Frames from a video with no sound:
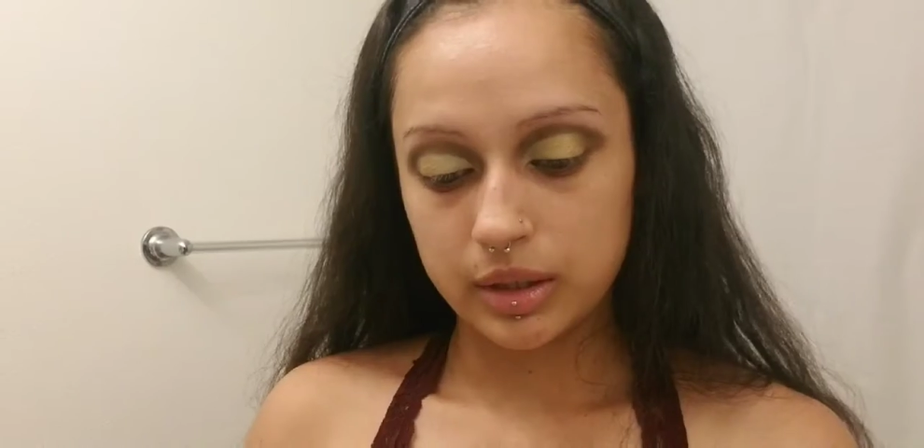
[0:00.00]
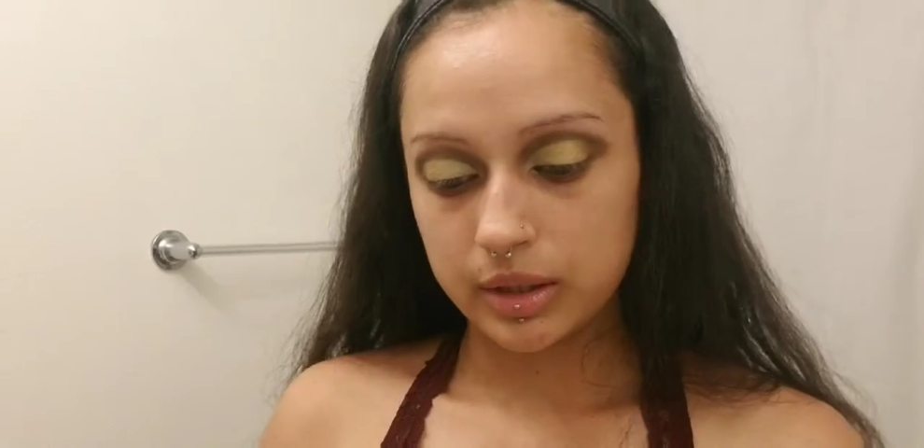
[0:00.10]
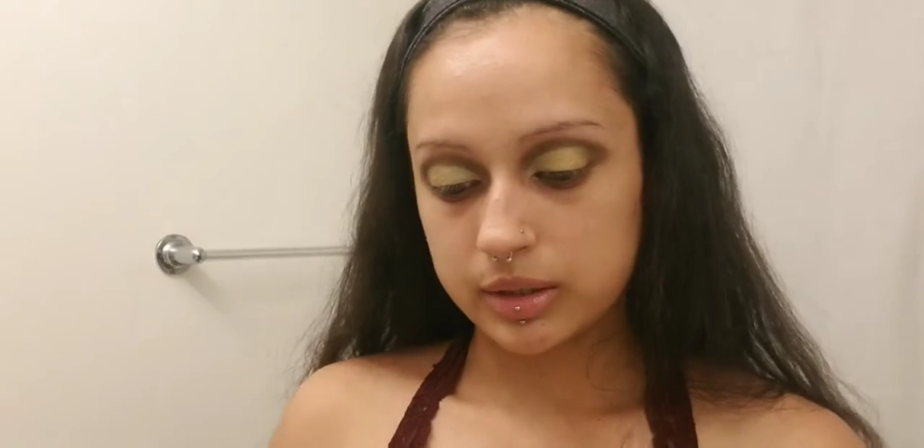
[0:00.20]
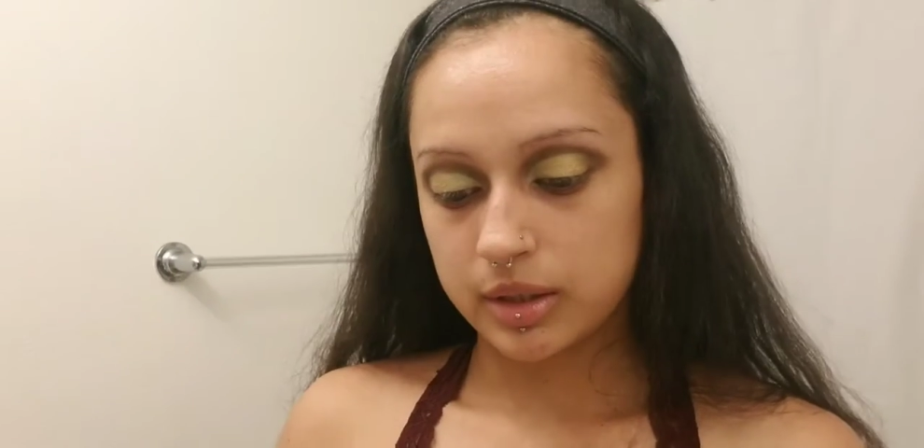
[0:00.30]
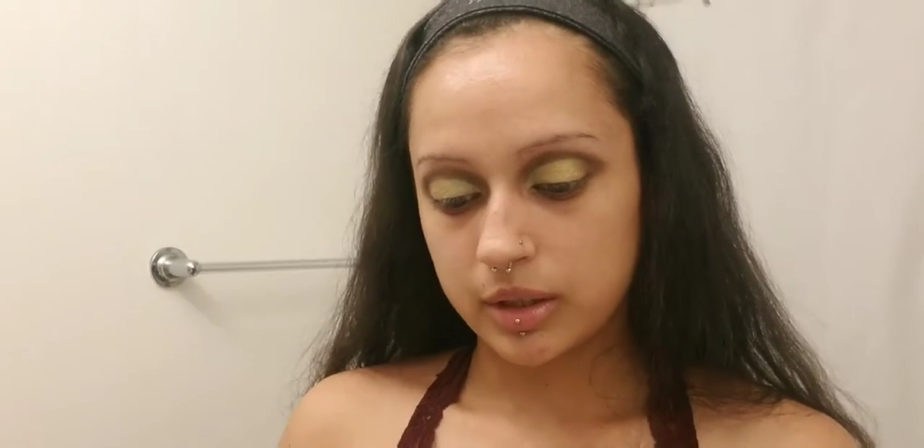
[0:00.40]

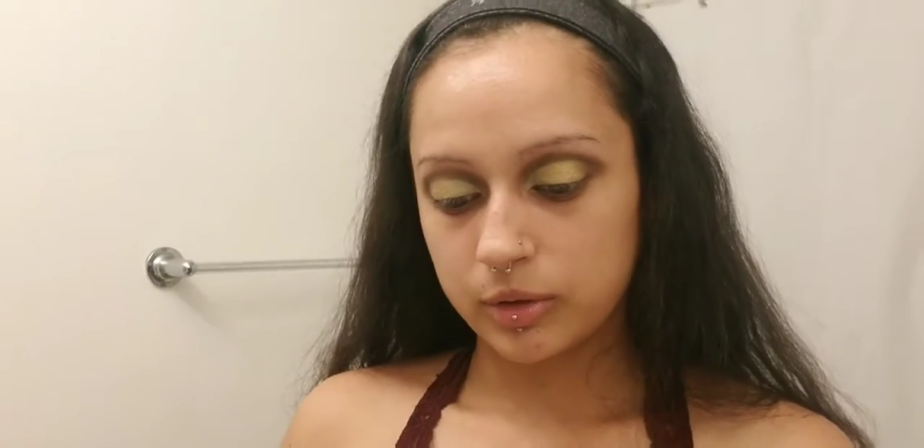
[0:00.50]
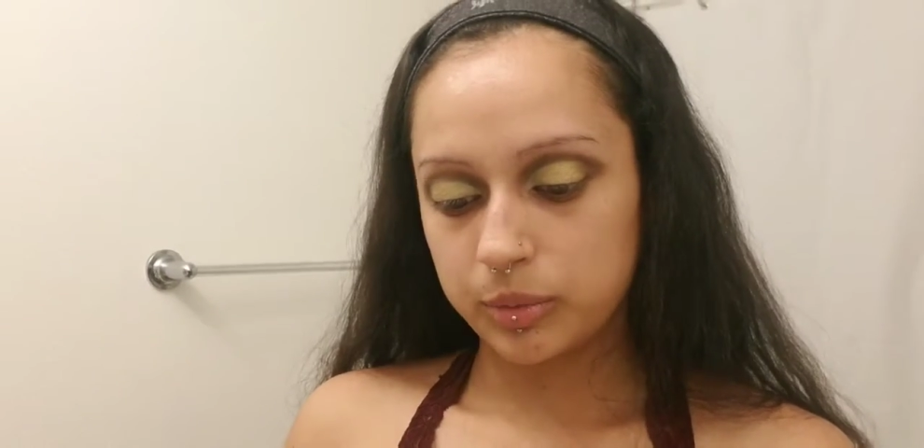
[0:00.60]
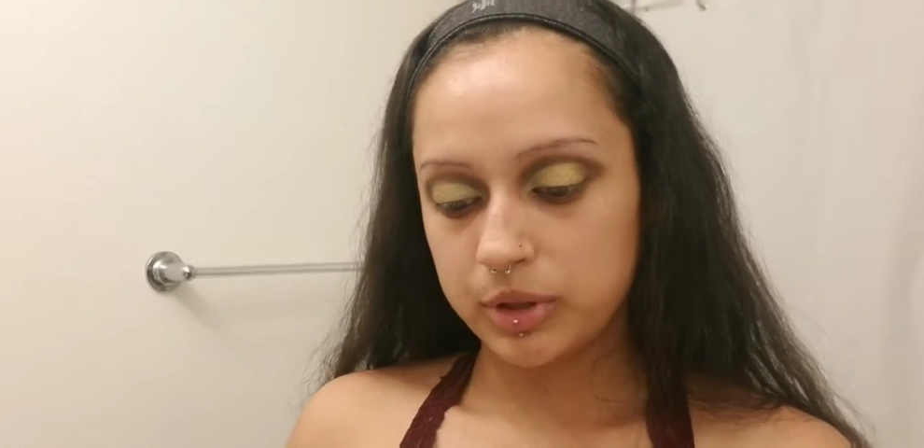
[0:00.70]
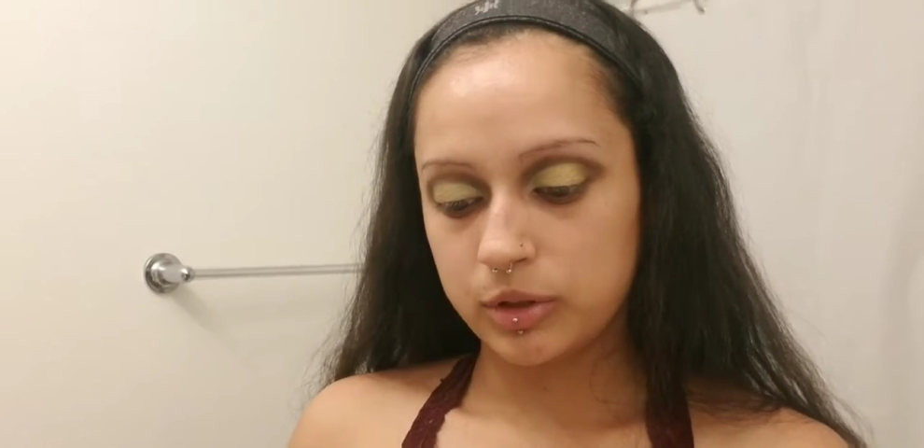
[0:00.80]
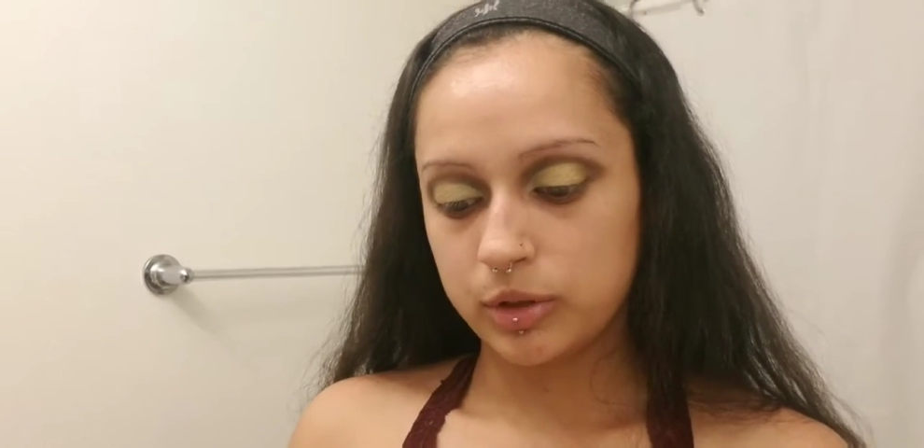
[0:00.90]
Next, I
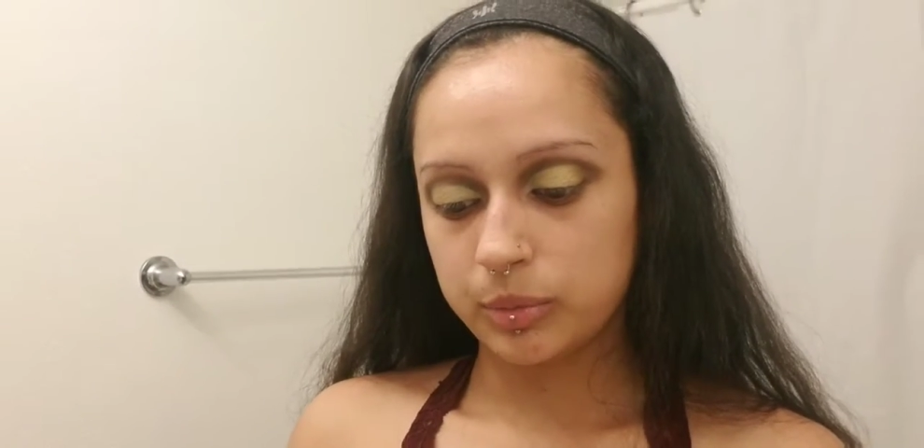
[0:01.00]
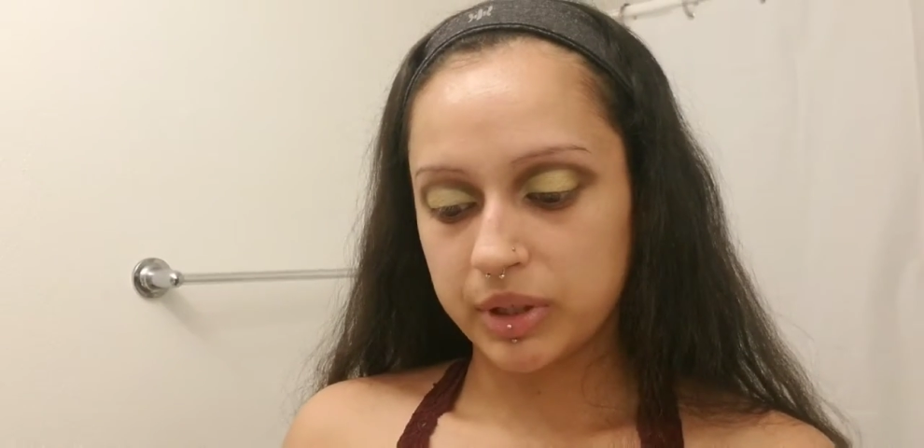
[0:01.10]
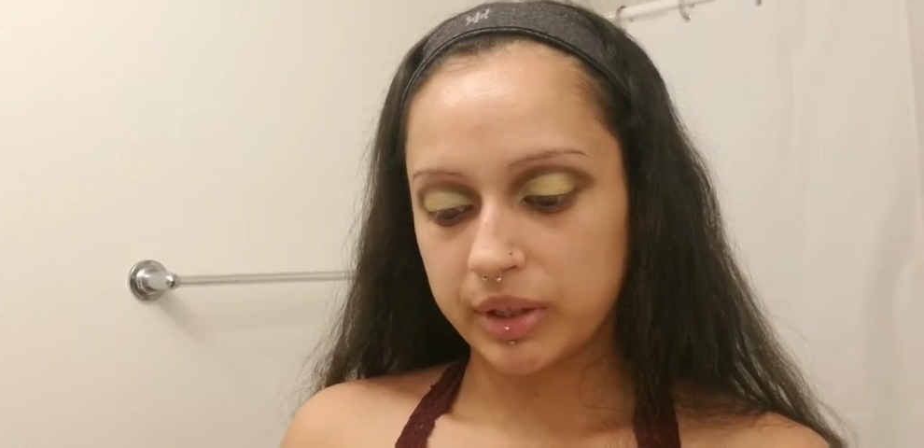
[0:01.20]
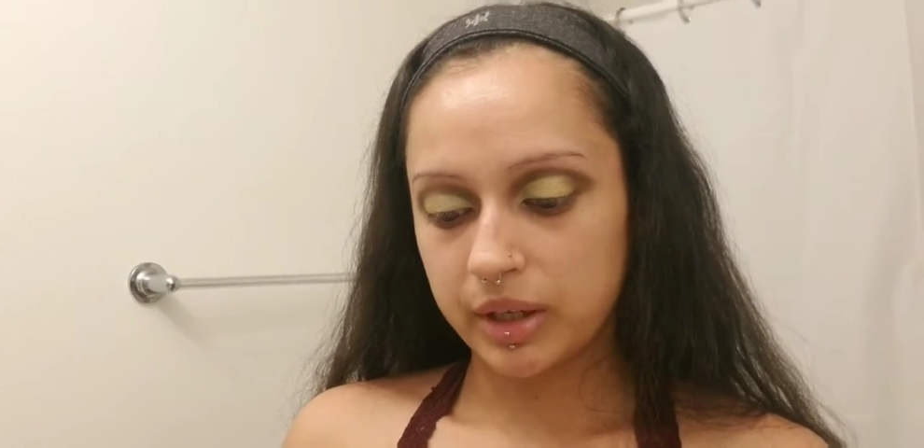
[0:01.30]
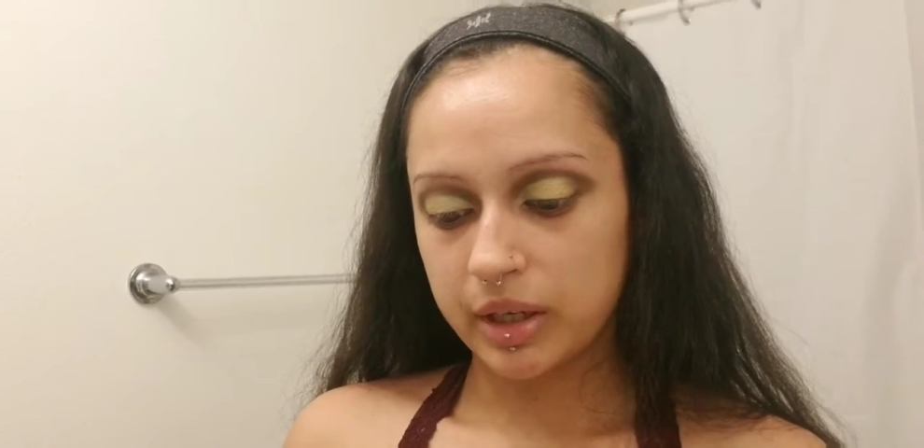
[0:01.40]
will be doing
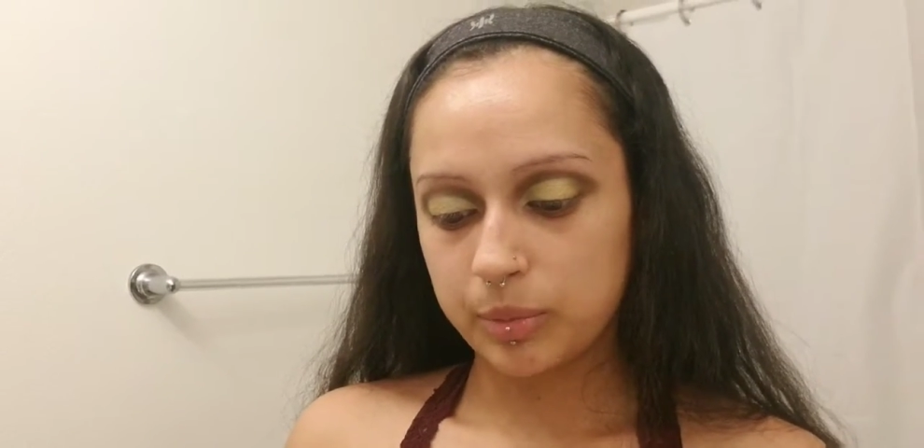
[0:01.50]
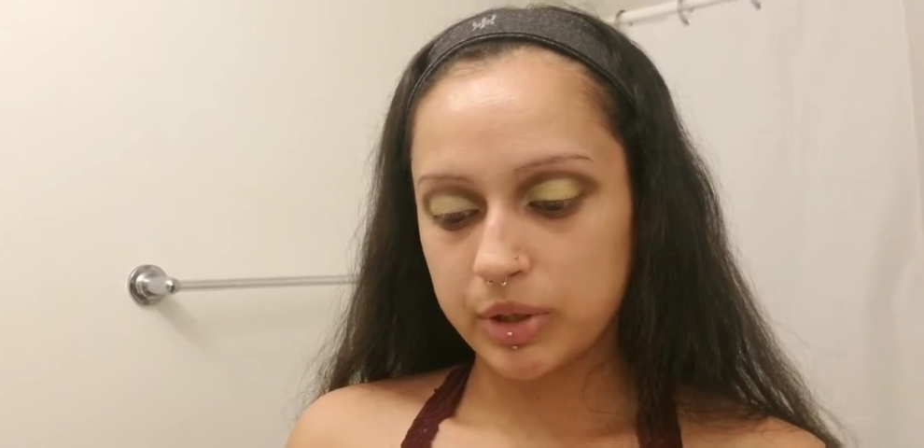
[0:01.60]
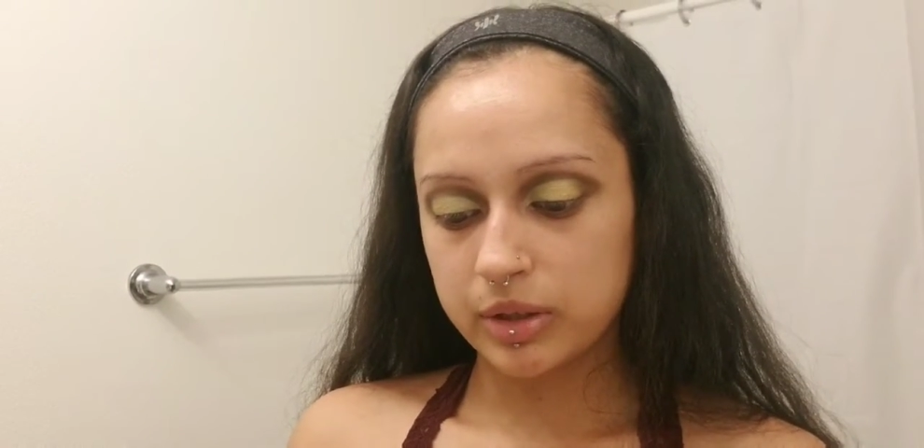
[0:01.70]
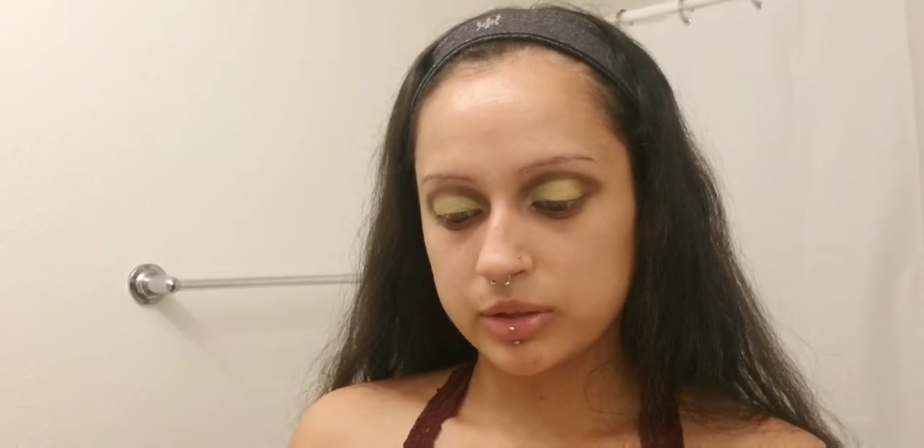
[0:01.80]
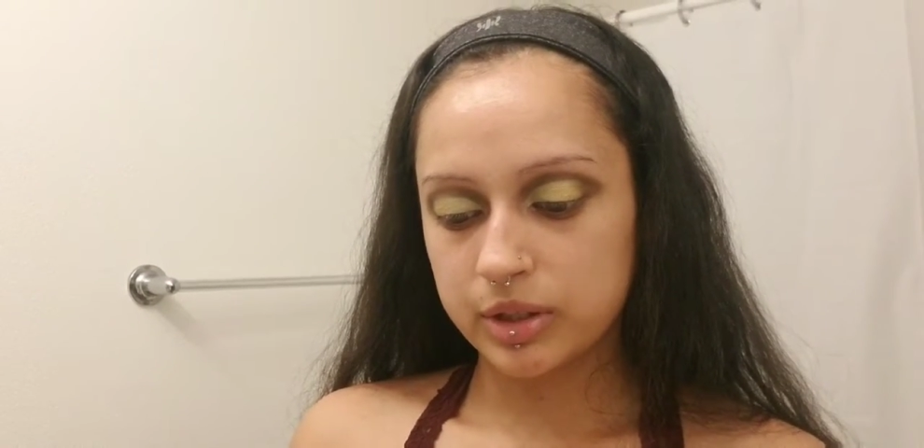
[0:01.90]
my
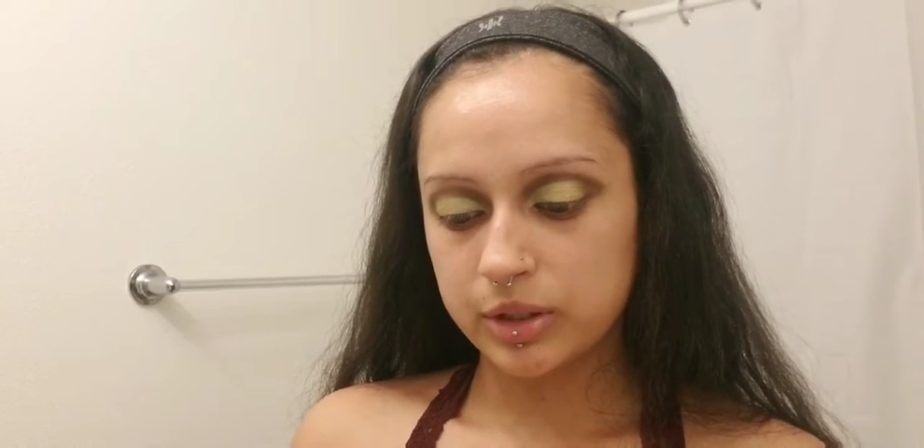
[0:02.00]
eyebrows.